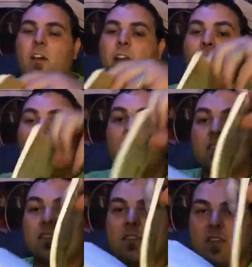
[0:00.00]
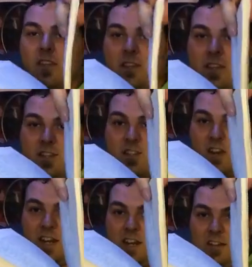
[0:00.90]
Okay, so this
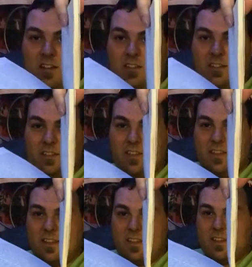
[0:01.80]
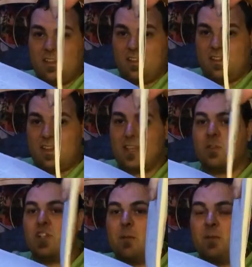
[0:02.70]
right here, that's
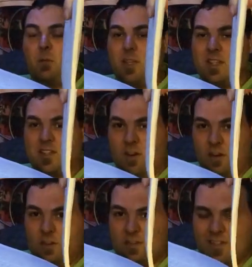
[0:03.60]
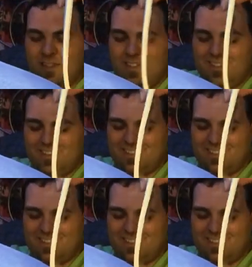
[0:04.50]
where chapter 1 starts.